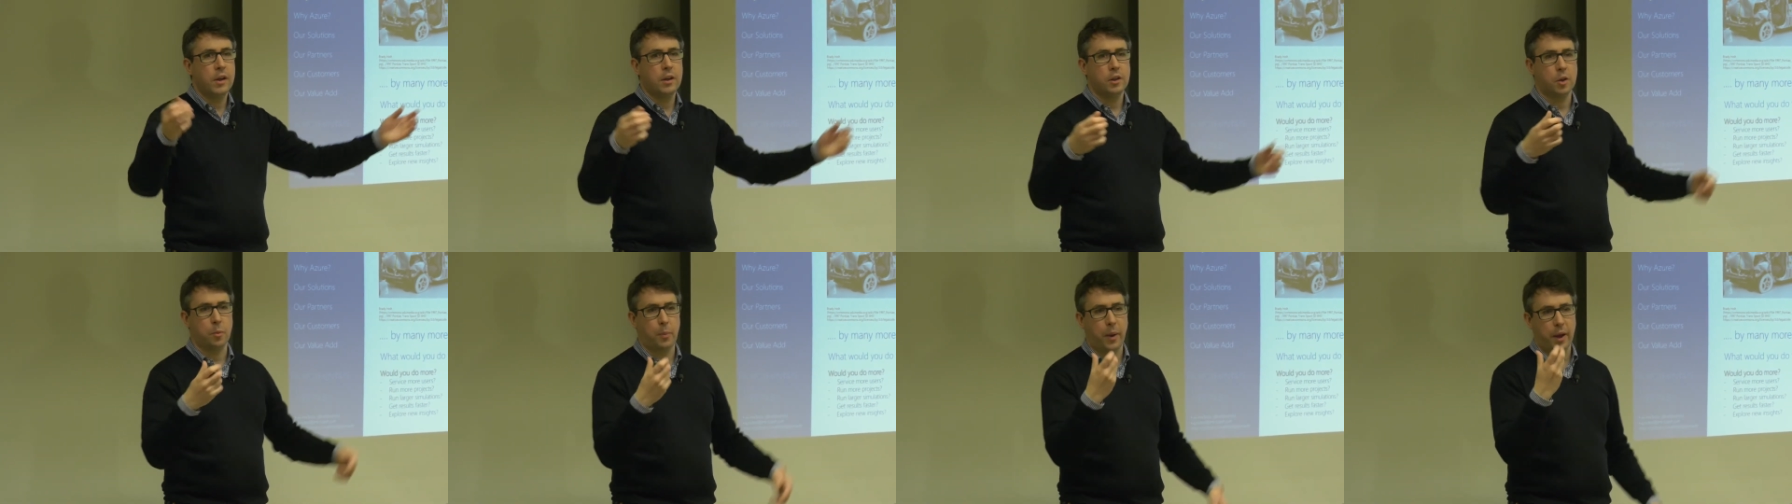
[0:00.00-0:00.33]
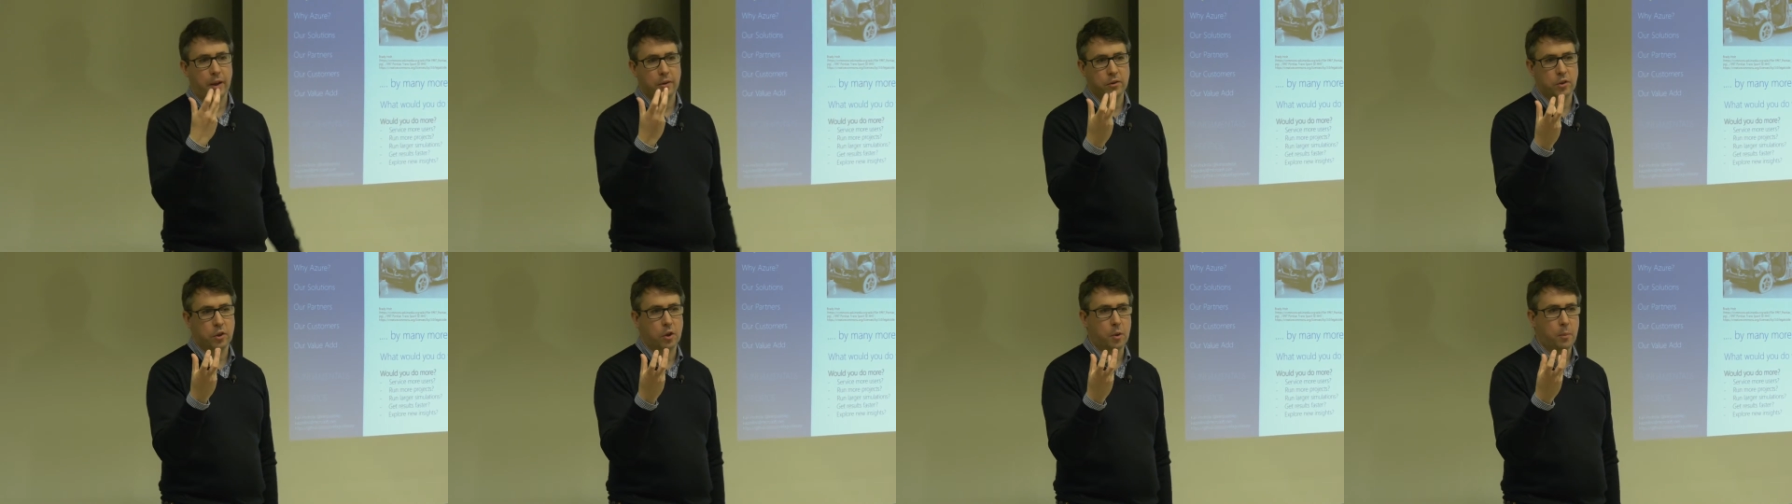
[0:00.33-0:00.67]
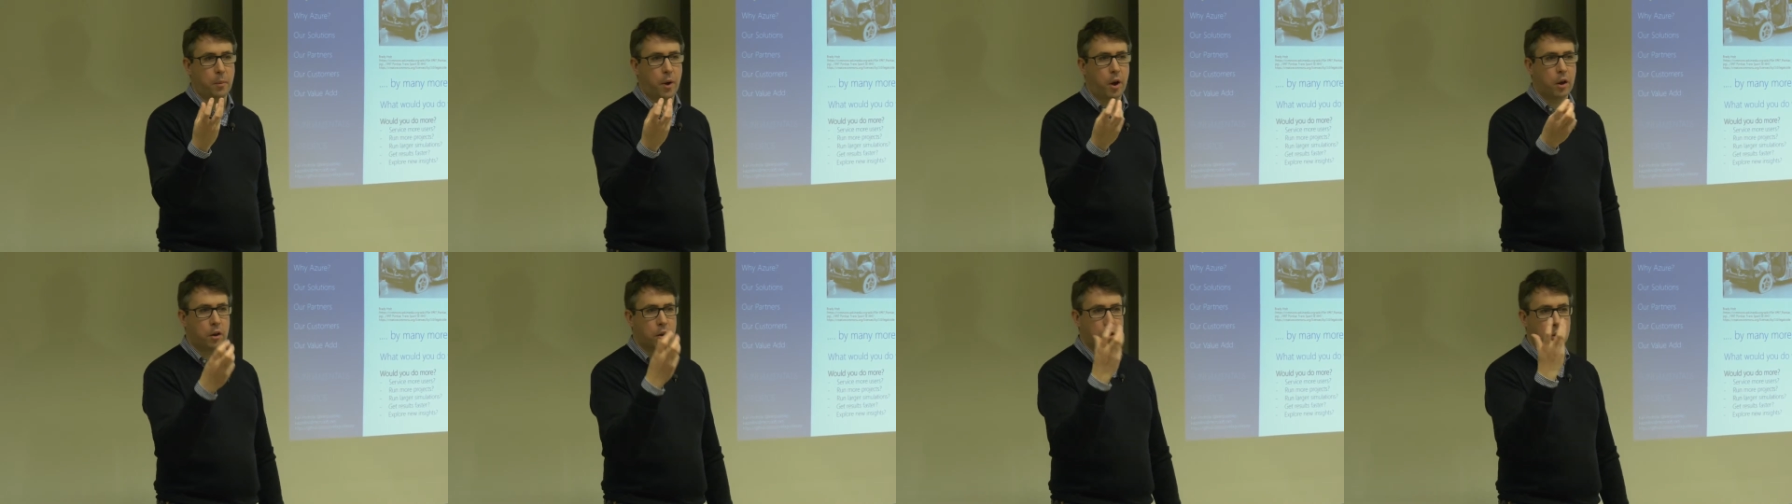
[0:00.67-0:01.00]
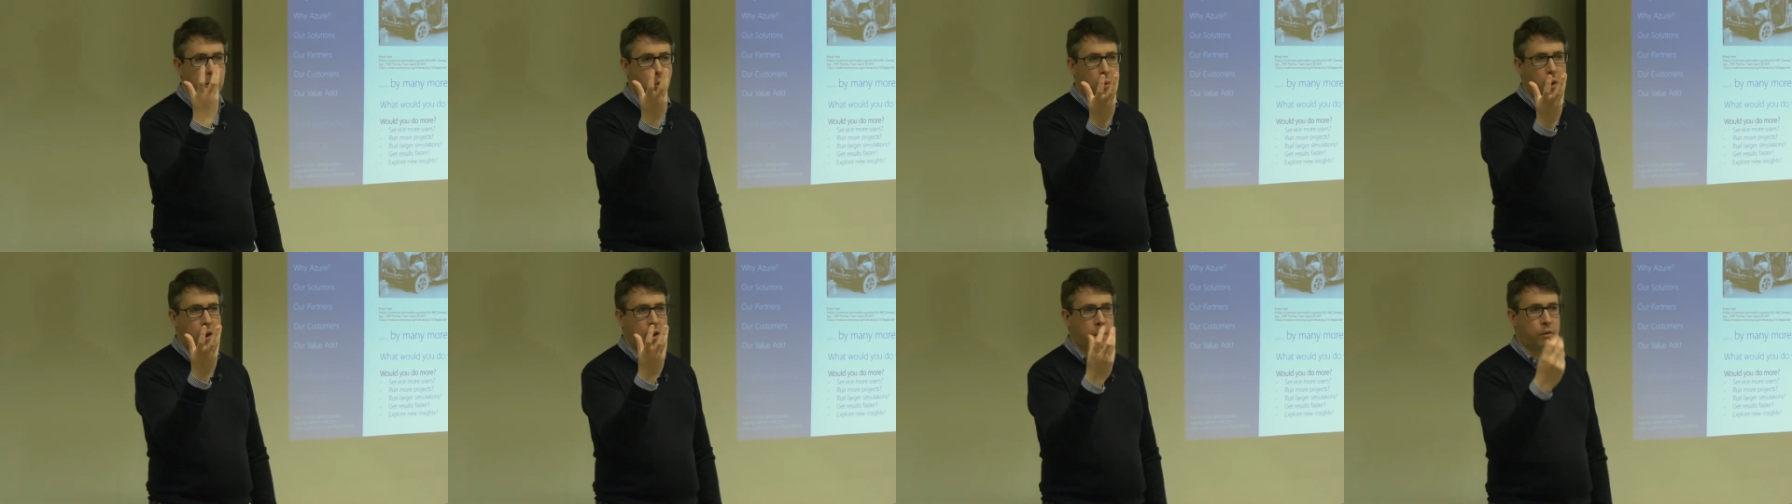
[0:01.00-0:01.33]
Depends on the model,
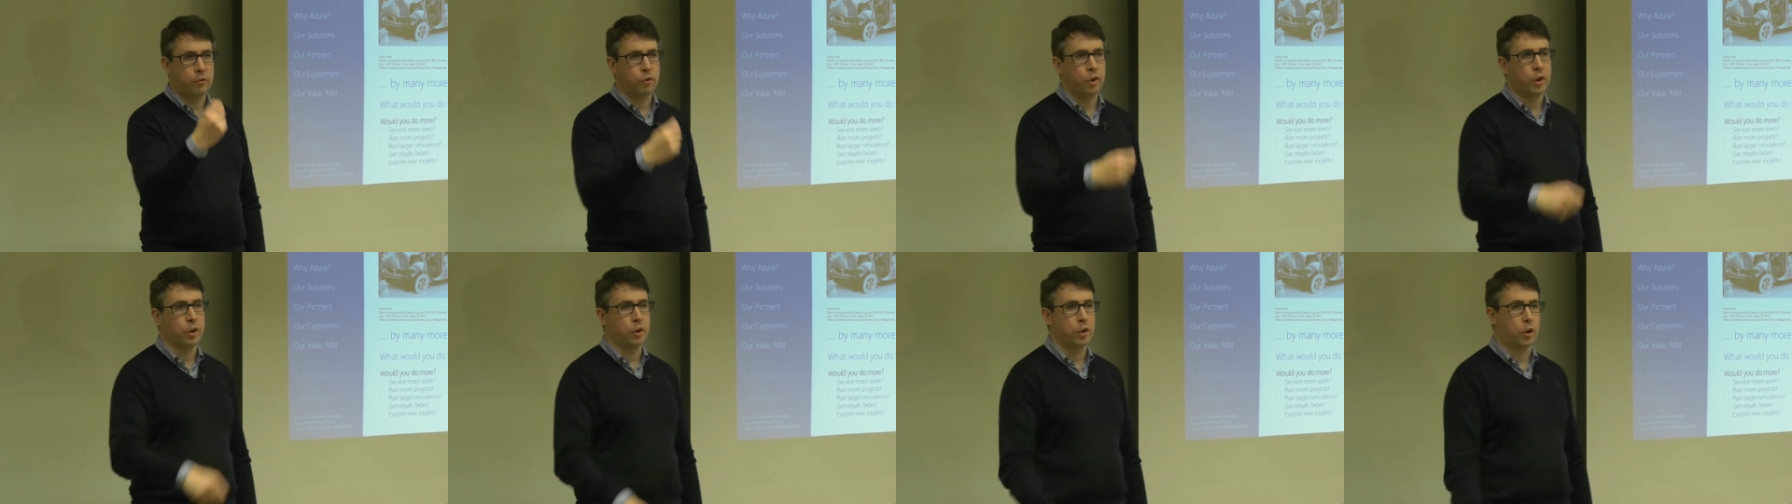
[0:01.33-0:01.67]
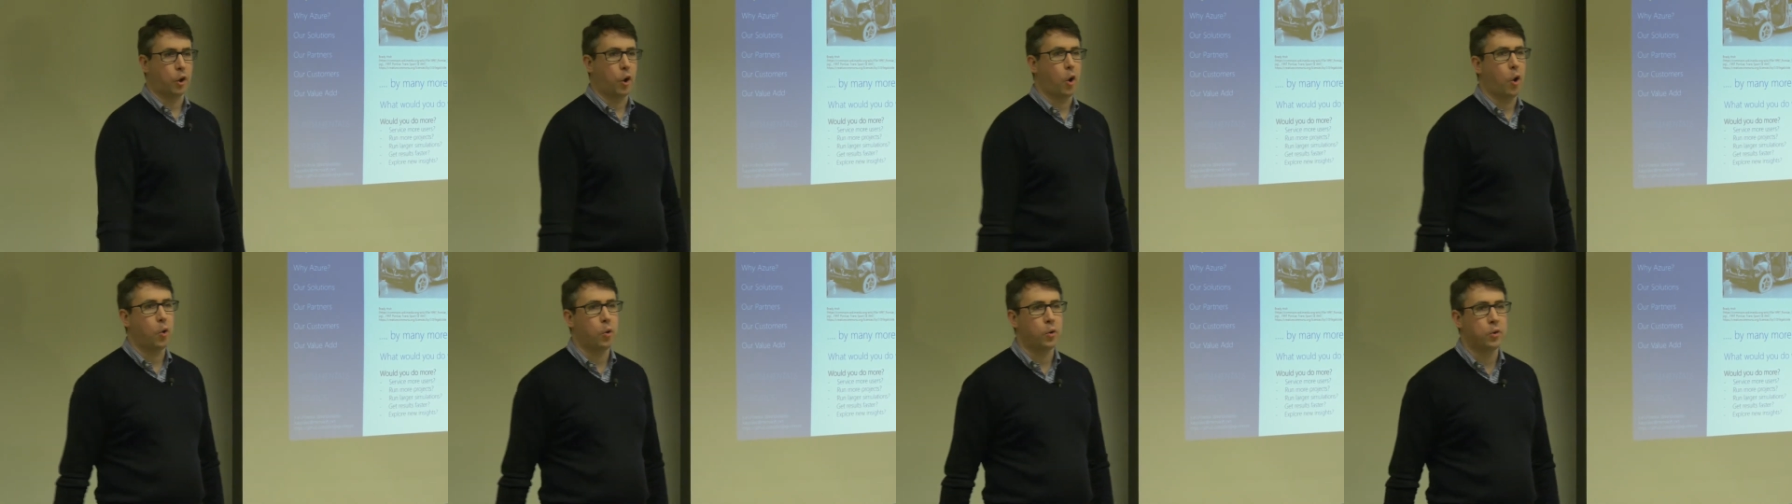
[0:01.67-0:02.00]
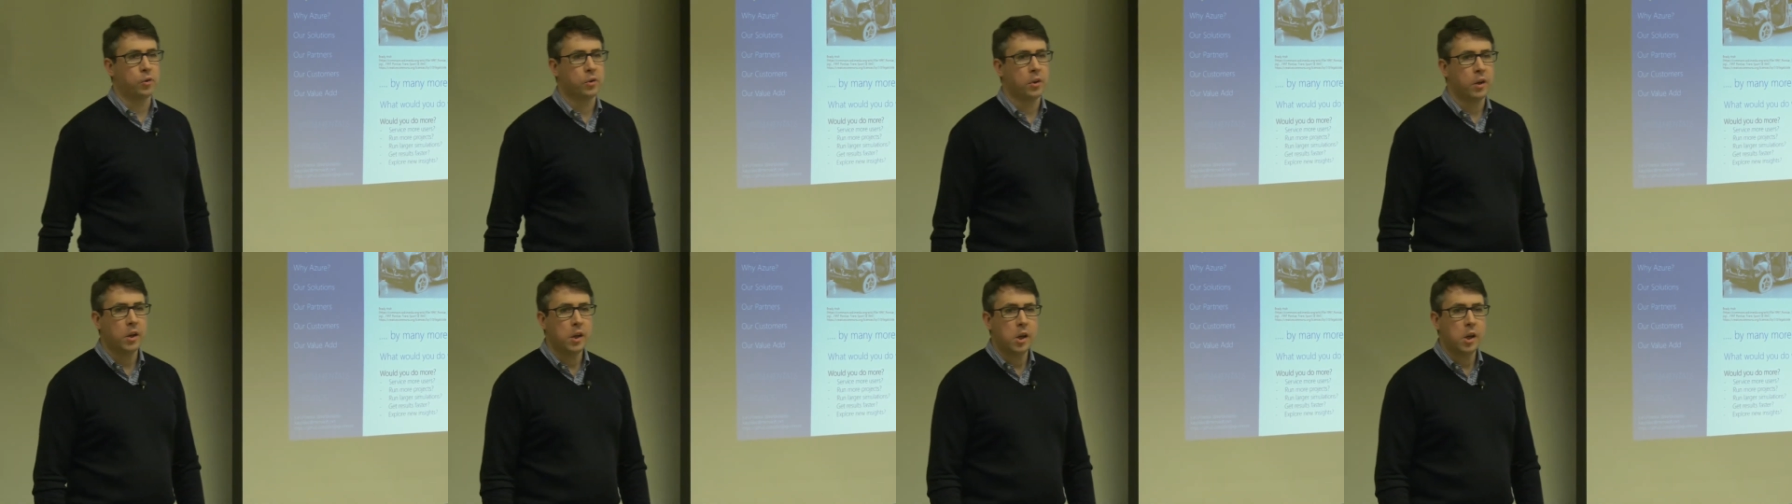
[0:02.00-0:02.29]
the way you've written the code.